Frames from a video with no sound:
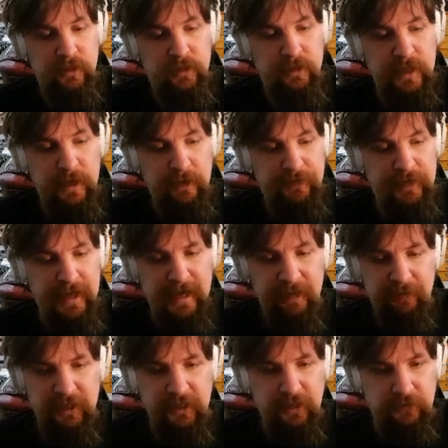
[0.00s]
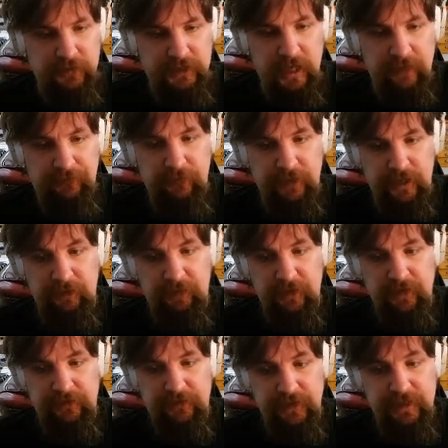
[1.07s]
Now, we've got to be a little careful here
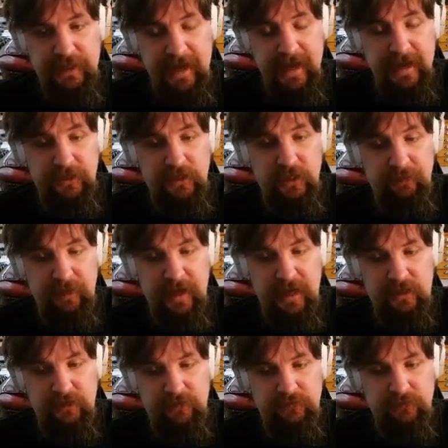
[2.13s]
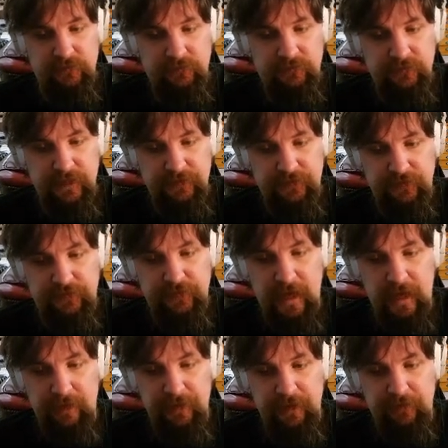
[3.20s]
because he can come back as a
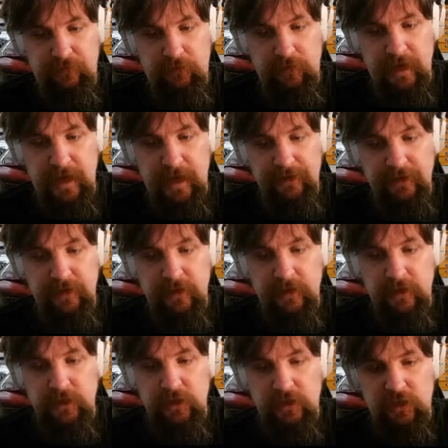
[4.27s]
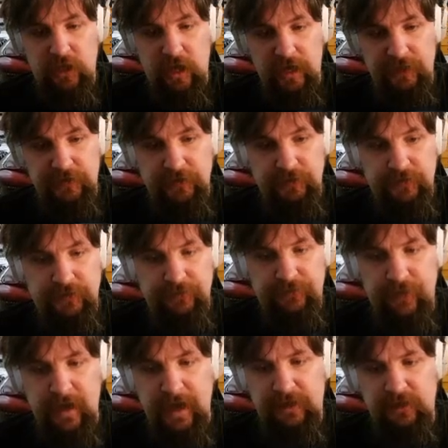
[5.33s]
zombie if we're not cautious. In
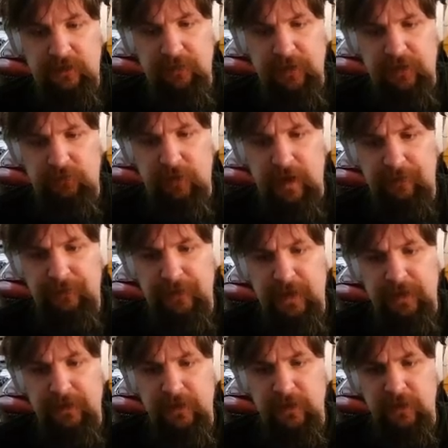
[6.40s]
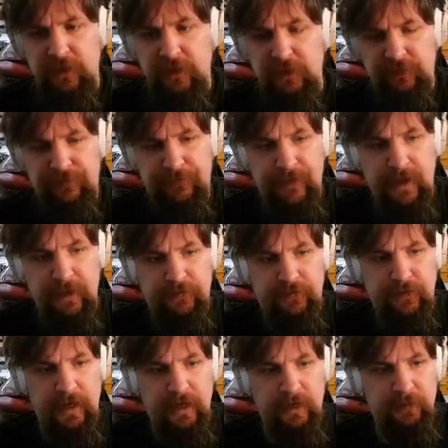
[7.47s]
fact, I'm going to grab that
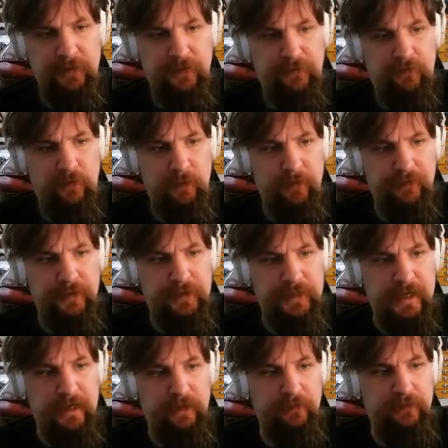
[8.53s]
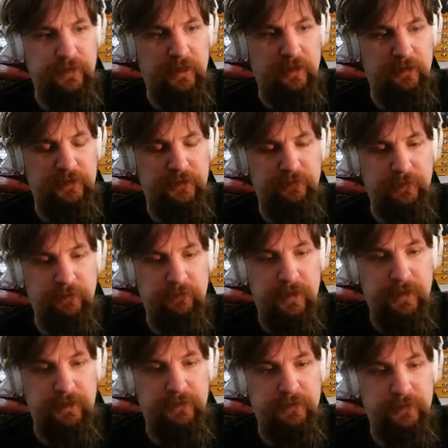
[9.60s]
defense item in the form of a dagger there, should we
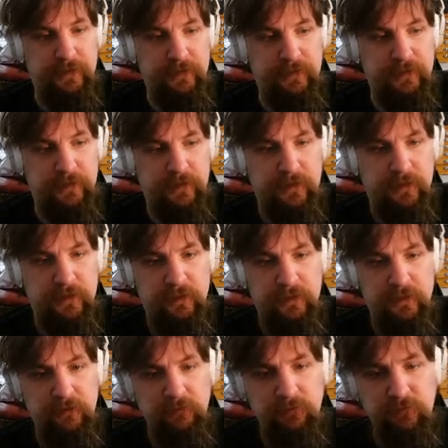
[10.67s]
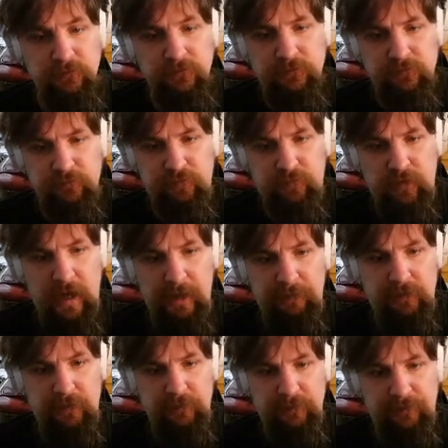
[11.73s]
run into the
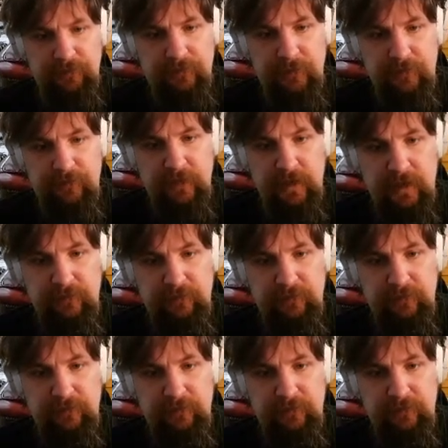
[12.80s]
problem of that.